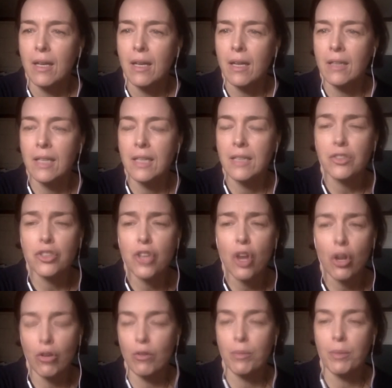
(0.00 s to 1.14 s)
and lead a
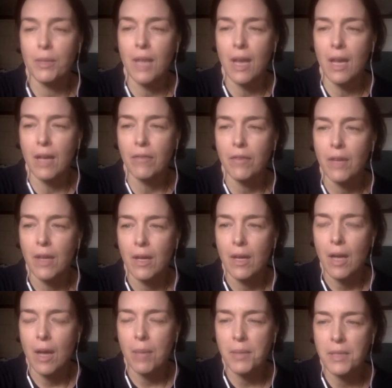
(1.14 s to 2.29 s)
tolerable life
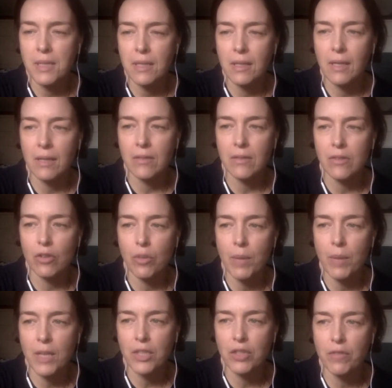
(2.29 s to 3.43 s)
up until Hitler's
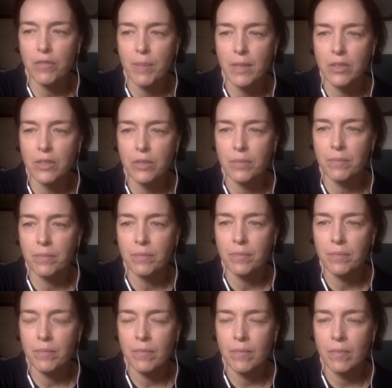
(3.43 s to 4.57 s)
occupation of Belgium.
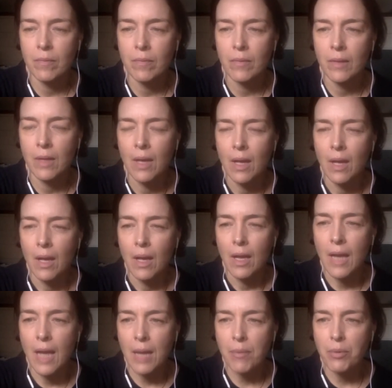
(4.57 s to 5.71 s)

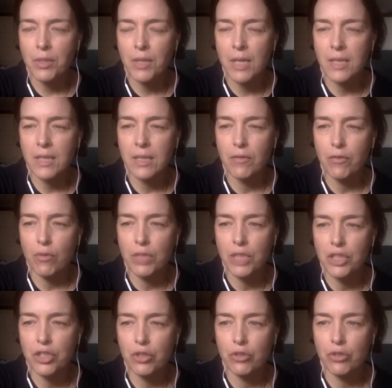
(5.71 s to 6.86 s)
In April
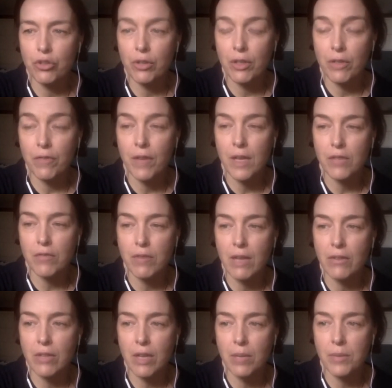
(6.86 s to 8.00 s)
1942, during the first
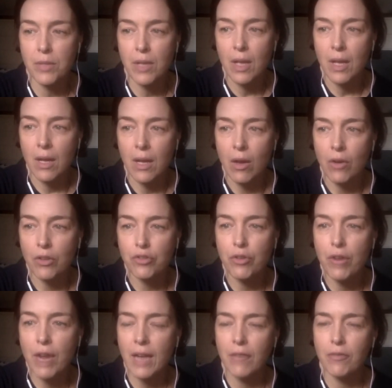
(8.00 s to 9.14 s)
roundups, on a
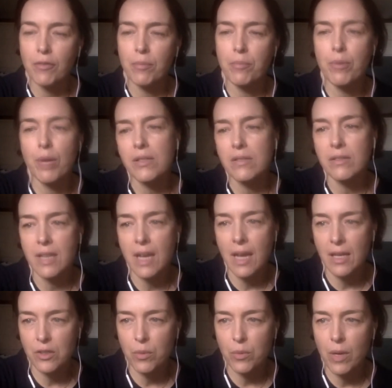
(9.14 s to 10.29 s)
train from Brussels to
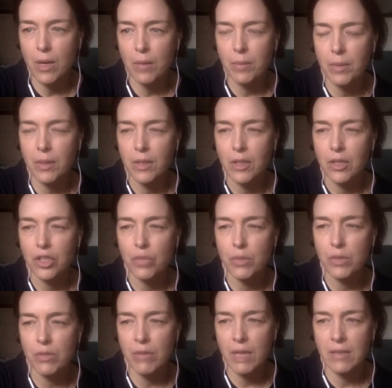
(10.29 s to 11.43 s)
Antwerp, she
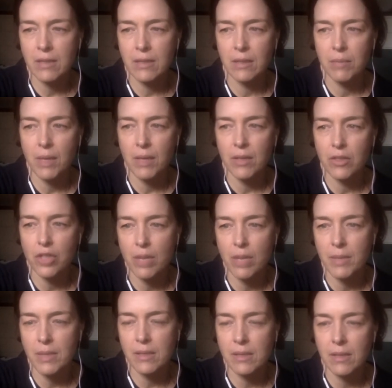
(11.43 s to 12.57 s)
was arrested by the
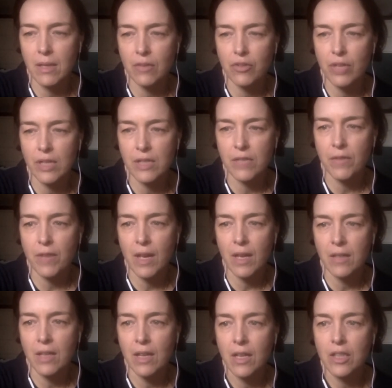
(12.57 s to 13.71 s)
Germans and
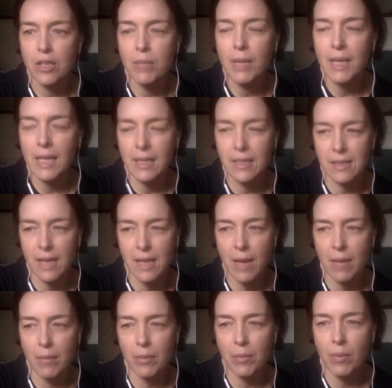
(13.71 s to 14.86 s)
transferred to Malines
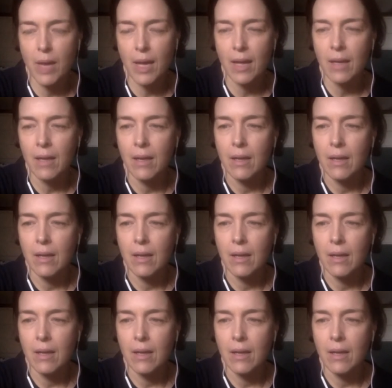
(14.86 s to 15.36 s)
camp, where